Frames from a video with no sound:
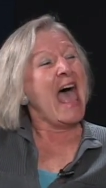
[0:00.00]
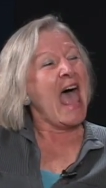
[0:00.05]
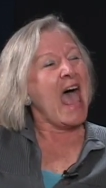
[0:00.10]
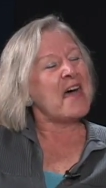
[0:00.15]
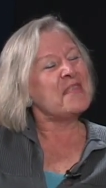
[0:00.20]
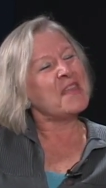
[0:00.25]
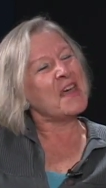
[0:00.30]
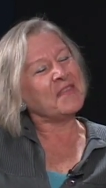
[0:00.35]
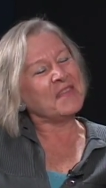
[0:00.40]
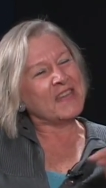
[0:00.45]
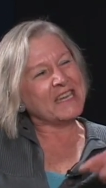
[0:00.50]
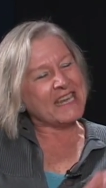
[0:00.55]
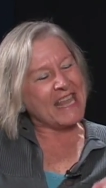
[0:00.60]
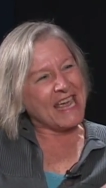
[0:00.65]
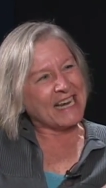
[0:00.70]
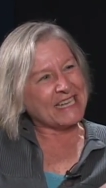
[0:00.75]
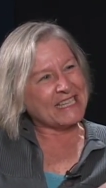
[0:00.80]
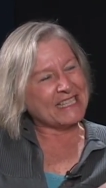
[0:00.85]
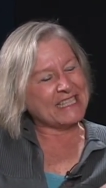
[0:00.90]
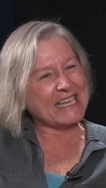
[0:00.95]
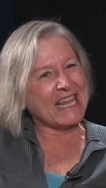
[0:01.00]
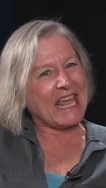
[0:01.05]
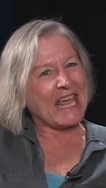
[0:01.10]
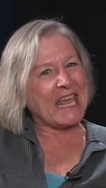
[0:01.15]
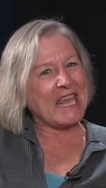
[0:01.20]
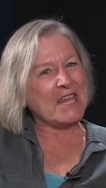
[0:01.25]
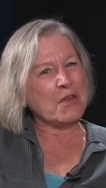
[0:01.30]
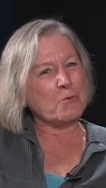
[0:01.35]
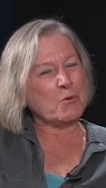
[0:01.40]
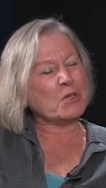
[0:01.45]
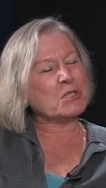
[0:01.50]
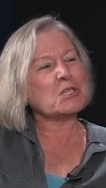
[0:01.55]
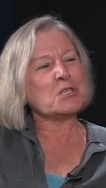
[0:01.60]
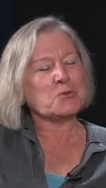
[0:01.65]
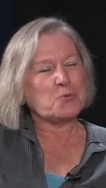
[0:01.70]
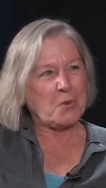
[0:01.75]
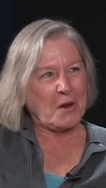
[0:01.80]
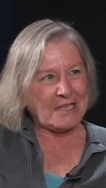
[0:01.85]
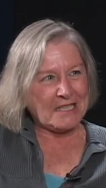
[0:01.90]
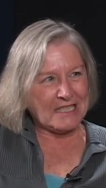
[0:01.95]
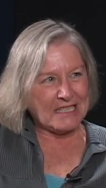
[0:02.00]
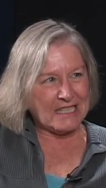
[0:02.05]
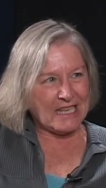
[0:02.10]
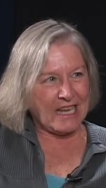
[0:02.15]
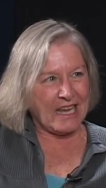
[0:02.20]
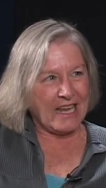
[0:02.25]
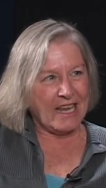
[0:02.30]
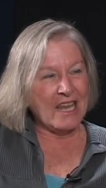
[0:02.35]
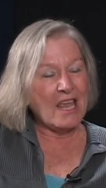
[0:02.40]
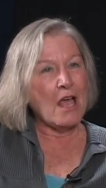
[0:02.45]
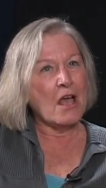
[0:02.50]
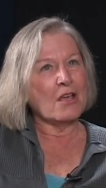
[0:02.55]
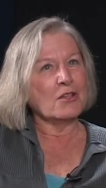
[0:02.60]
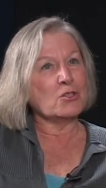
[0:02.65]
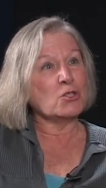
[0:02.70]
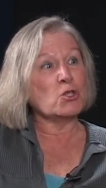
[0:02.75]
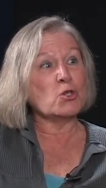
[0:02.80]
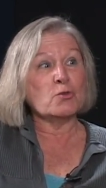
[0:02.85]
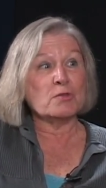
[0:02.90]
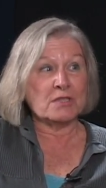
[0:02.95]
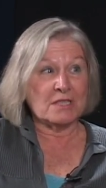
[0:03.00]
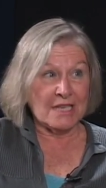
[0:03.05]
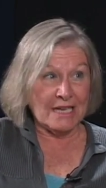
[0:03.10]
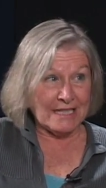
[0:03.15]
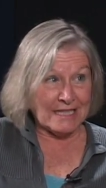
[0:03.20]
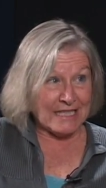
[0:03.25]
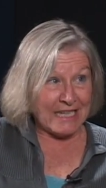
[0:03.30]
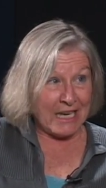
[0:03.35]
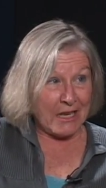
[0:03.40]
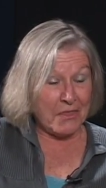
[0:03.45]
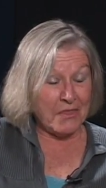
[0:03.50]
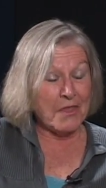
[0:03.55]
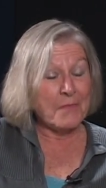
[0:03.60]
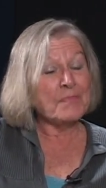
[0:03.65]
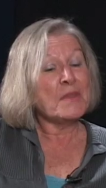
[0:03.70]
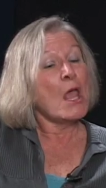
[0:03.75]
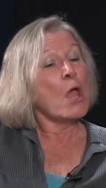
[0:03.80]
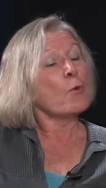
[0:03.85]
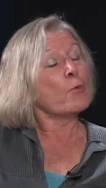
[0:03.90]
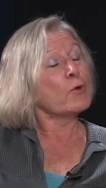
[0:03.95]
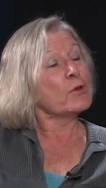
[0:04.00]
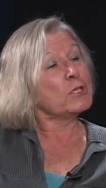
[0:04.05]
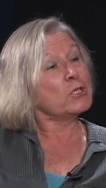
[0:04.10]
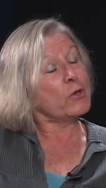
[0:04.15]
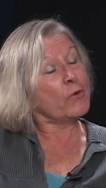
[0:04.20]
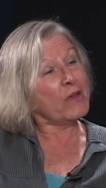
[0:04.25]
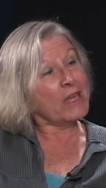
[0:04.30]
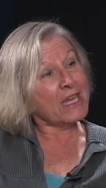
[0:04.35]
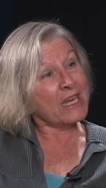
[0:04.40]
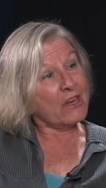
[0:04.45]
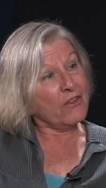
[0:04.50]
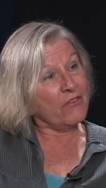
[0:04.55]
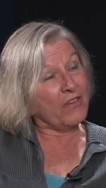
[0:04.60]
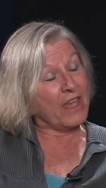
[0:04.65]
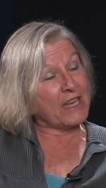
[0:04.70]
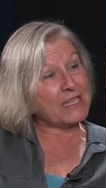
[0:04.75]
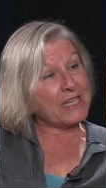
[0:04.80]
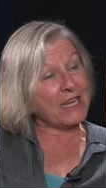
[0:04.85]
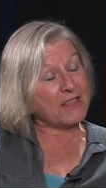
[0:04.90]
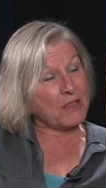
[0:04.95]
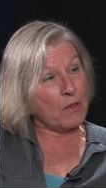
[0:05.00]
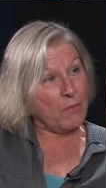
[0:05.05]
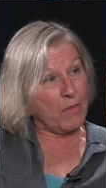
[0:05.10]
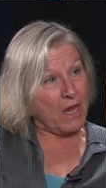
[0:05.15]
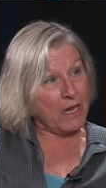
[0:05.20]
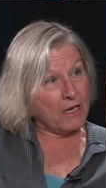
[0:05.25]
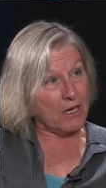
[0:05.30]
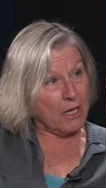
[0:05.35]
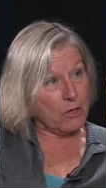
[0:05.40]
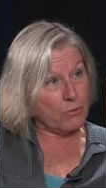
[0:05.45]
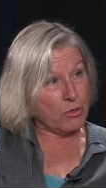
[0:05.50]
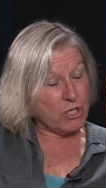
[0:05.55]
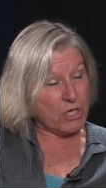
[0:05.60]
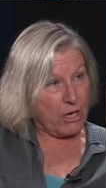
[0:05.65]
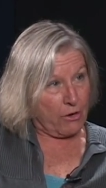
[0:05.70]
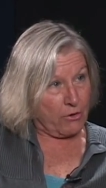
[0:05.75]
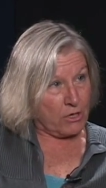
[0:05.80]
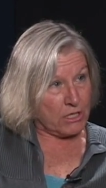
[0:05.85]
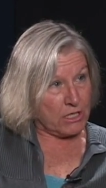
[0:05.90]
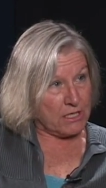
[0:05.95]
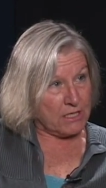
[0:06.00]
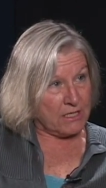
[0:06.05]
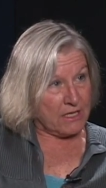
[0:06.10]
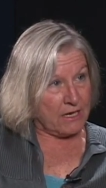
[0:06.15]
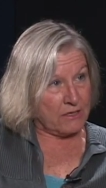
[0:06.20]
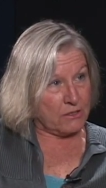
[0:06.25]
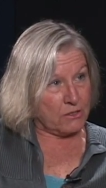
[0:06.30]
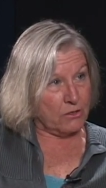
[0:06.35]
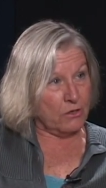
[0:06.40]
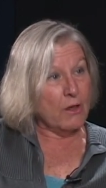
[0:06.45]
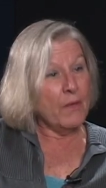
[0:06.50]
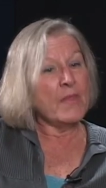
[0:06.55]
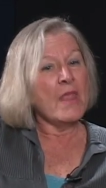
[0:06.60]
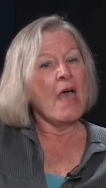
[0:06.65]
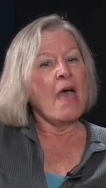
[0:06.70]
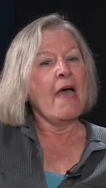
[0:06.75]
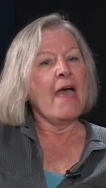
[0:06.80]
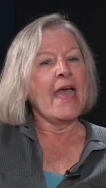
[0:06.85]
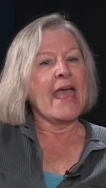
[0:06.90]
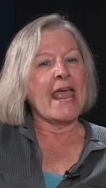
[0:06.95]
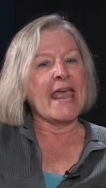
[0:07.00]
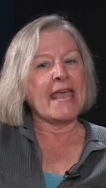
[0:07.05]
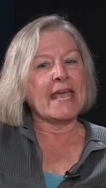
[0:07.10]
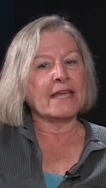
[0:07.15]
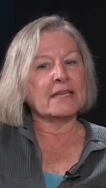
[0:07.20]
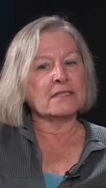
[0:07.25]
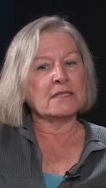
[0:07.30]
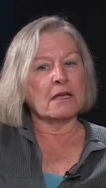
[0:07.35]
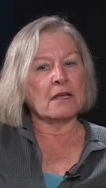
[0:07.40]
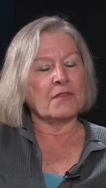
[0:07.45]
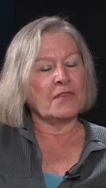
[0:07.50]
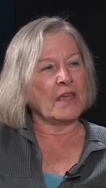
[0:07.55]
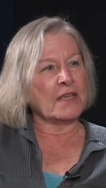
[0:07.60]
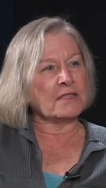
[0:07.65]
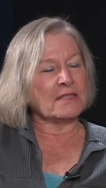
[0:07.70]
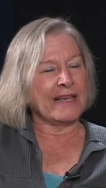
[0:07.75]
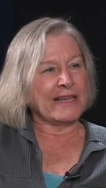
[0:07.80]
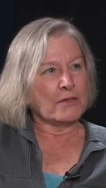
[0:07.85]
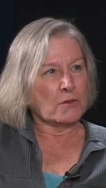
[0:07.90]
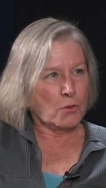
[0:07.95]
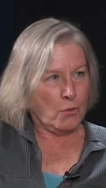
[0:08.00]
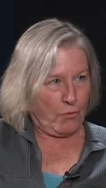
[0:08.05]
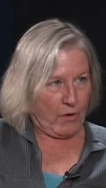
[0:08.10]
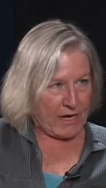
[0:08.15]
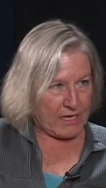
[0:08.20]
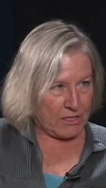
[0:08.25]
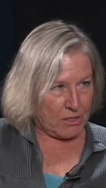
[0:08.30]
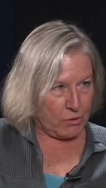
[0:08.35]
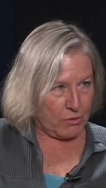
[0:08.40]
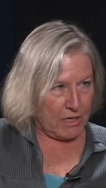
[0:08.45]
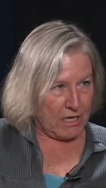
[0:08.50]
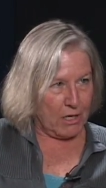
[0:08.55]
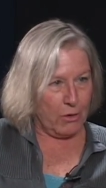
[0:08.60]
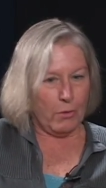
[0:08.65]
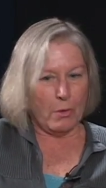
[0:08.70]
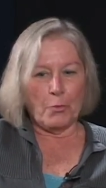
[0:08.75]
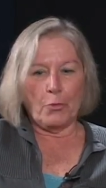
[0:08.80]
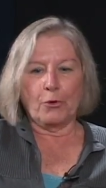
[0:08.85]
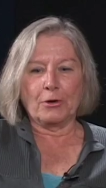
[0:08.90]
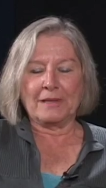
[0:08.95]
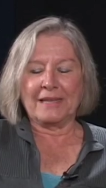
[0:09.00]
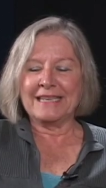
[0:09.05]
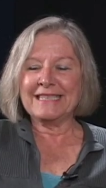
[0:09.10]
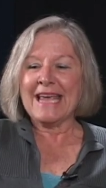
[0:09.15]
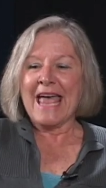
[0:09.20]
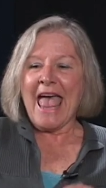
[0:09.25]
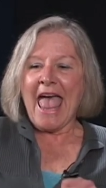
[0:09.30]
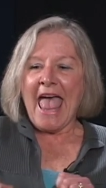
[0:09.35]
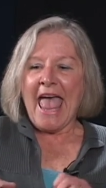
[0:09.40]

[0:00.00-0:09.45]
And then the next day, which is Wednesday, June 16th, we're doing an event at the Maine Irish Heritage Center, and uh, that's on Gray Street here in Portland.